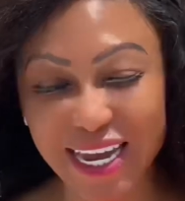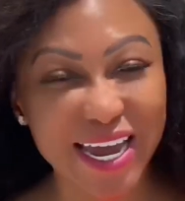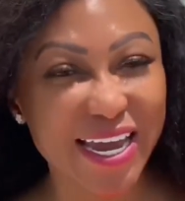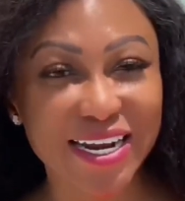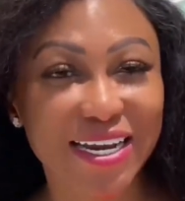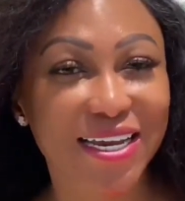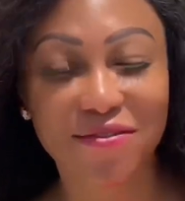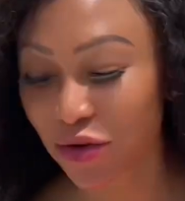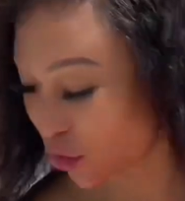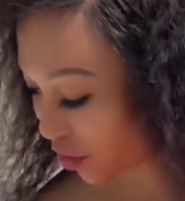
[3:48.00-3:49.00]
any
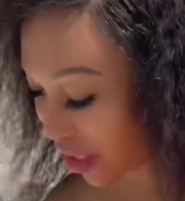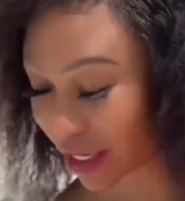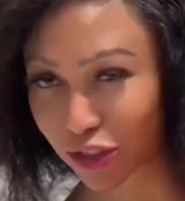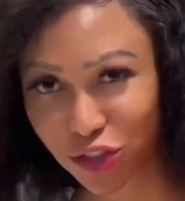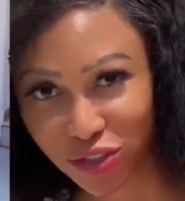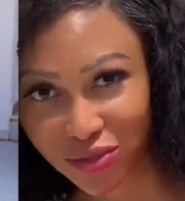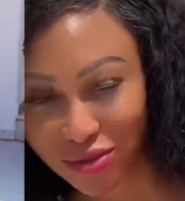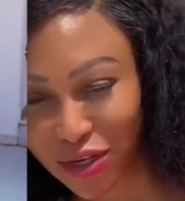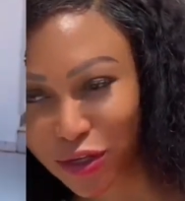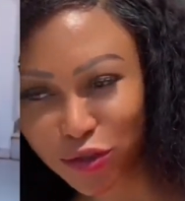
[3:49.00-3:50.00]
given occasion.
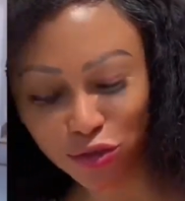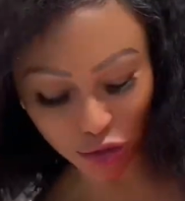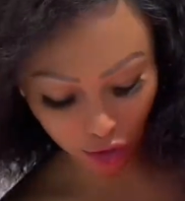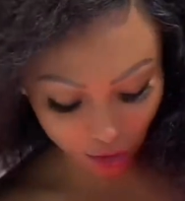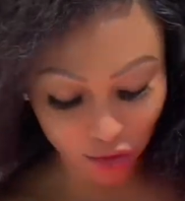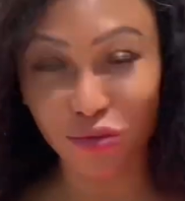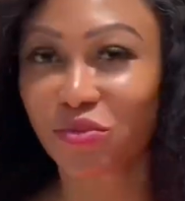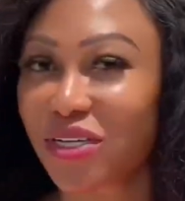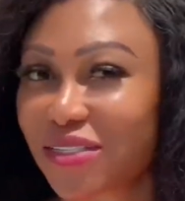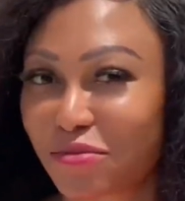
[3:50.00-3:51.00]
So
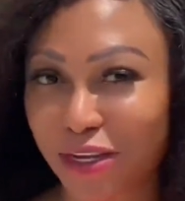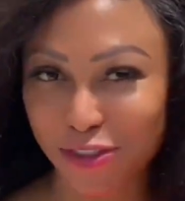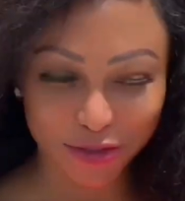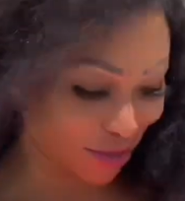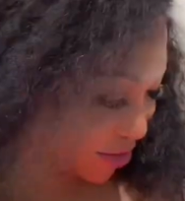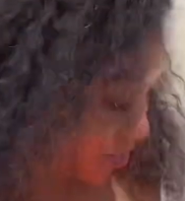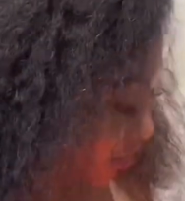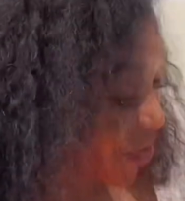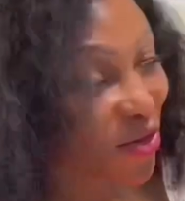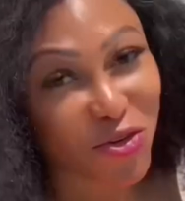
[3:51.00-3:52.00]
please make sure
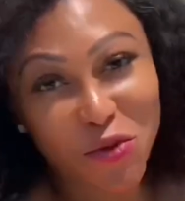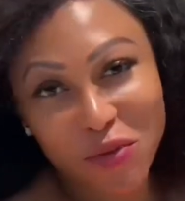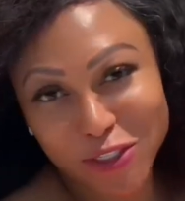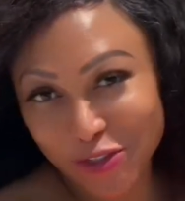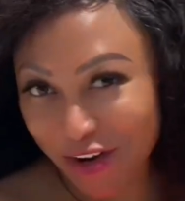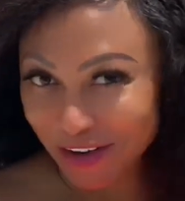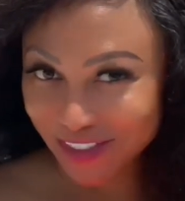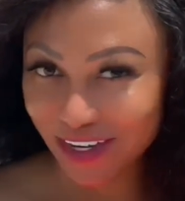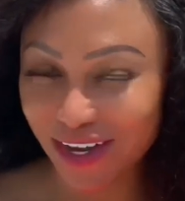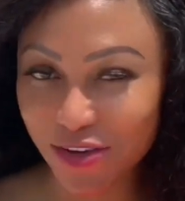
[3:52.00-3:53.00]
you
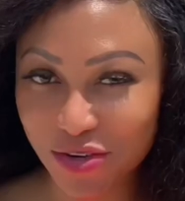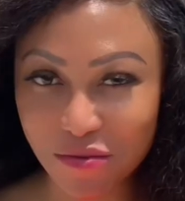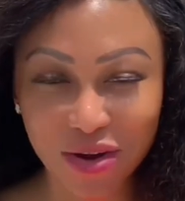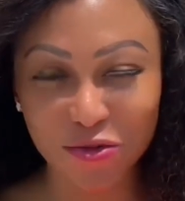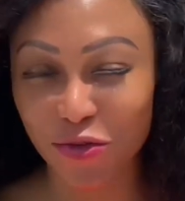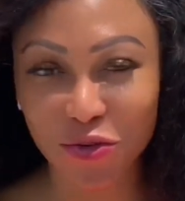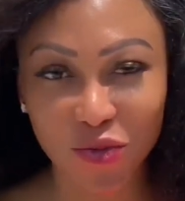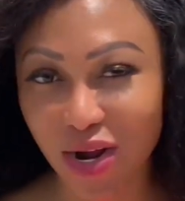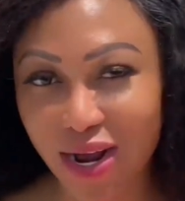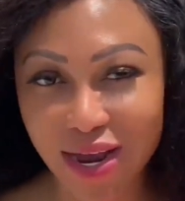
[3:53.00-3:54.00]
patronize her. You can buy for your
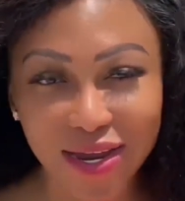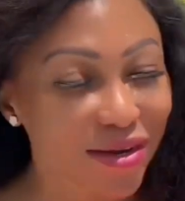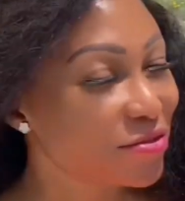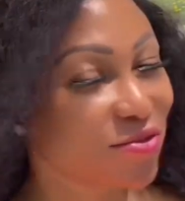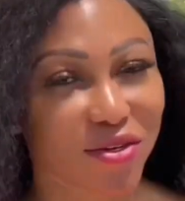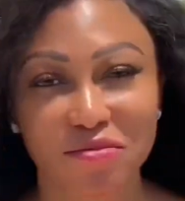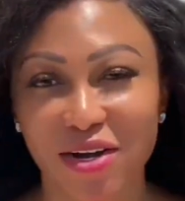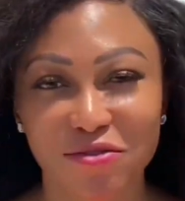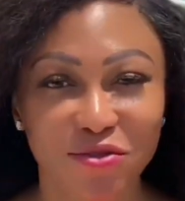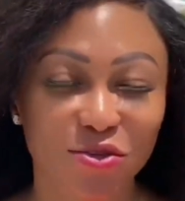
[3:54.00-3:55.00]
wife, you can
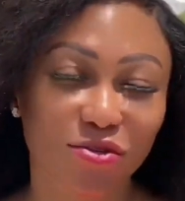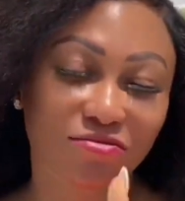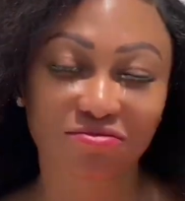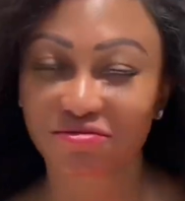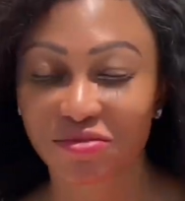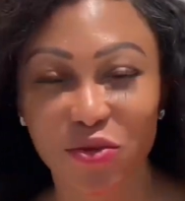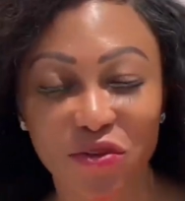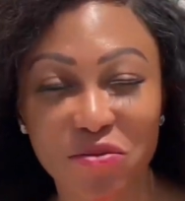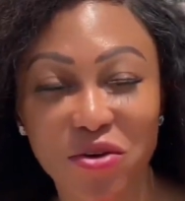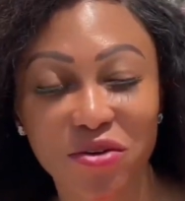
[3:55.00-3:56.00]
buy for your
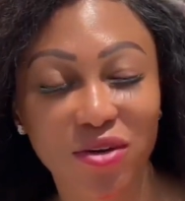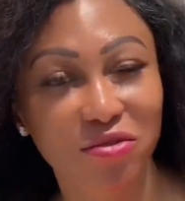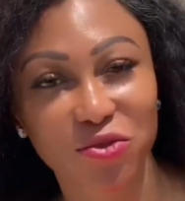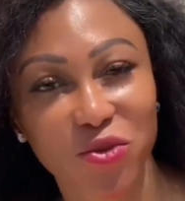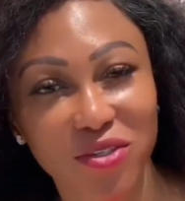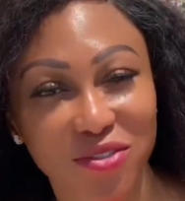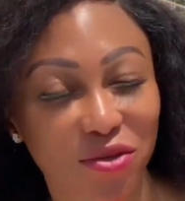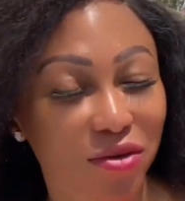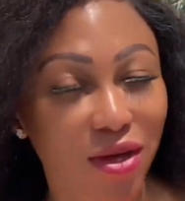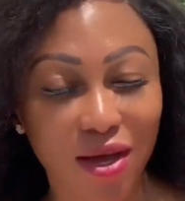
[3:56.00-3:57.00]
female loved ones
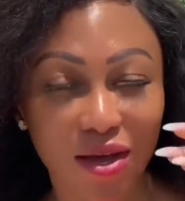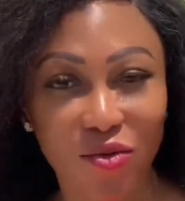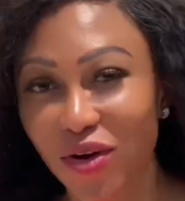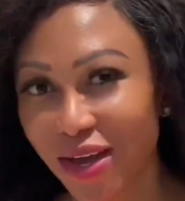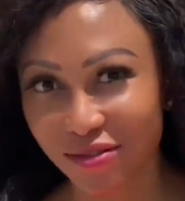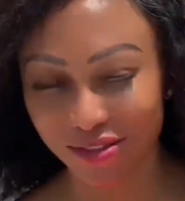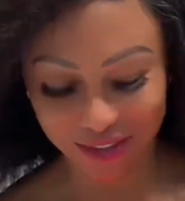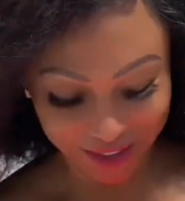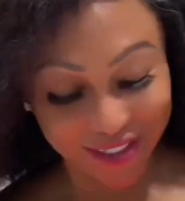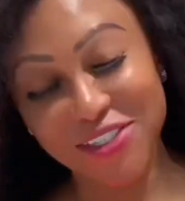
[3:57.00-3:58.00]
or whatever.
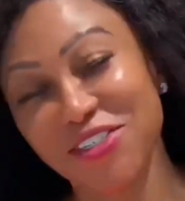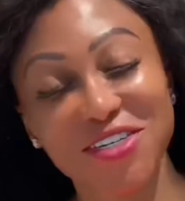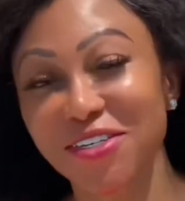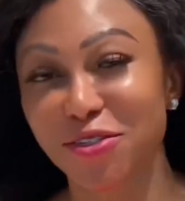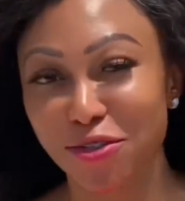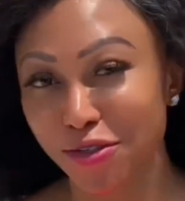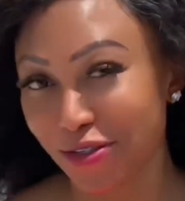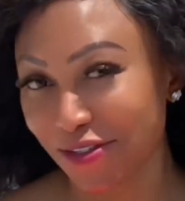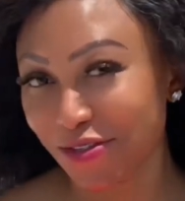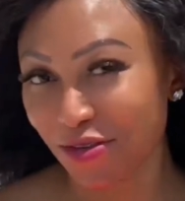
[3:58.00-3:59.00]
She's
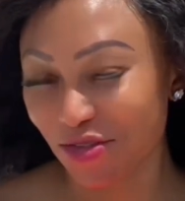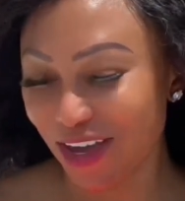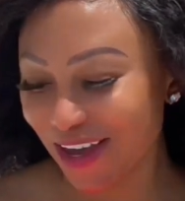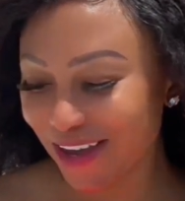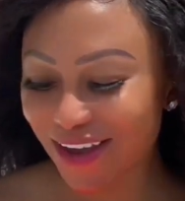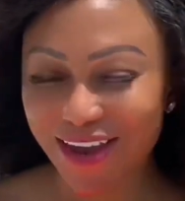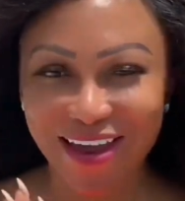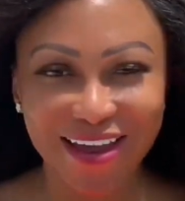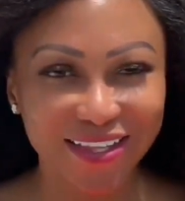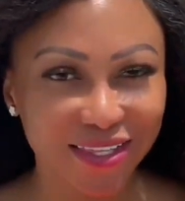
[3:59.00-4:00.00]
good, okay?
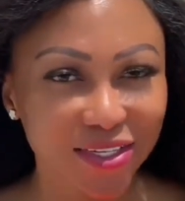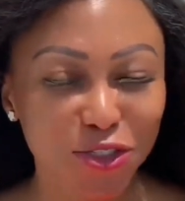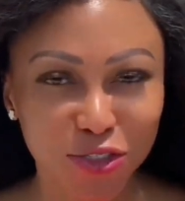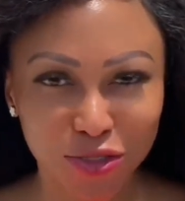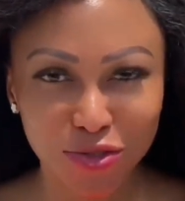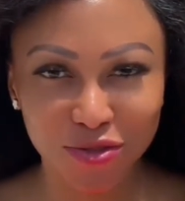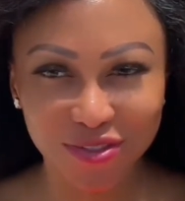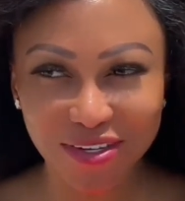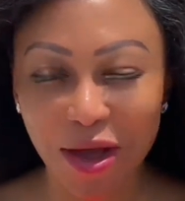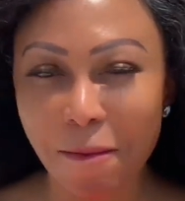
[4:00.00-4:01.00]
And these
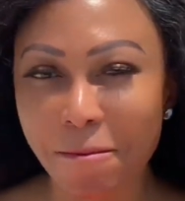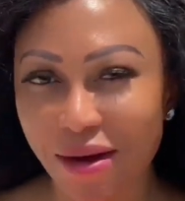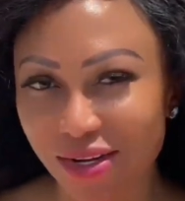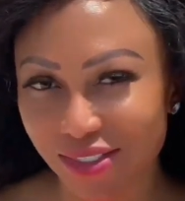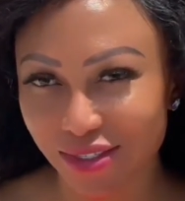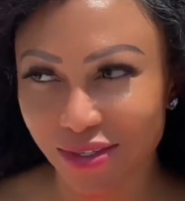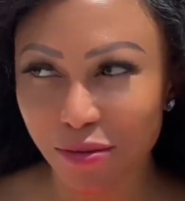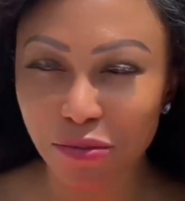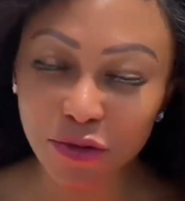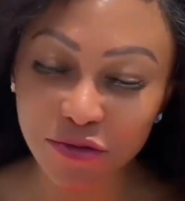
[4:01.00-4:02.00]
shoes are matching.
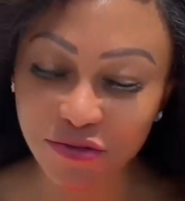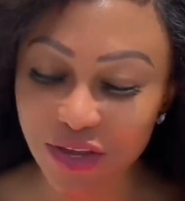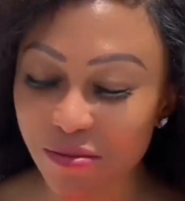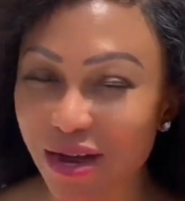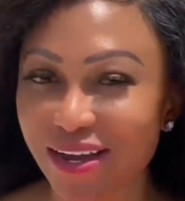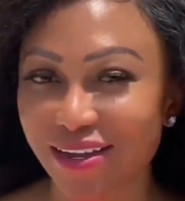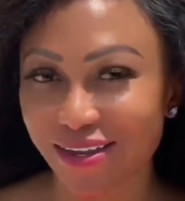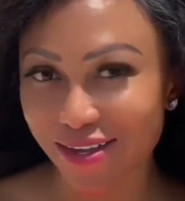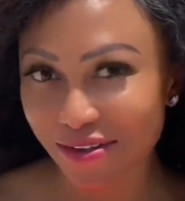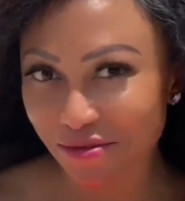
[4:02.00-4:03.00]
The both of them are
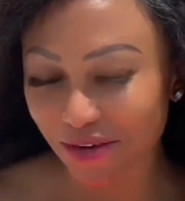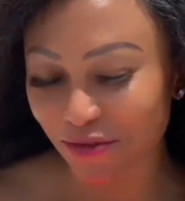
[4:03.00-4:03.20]
given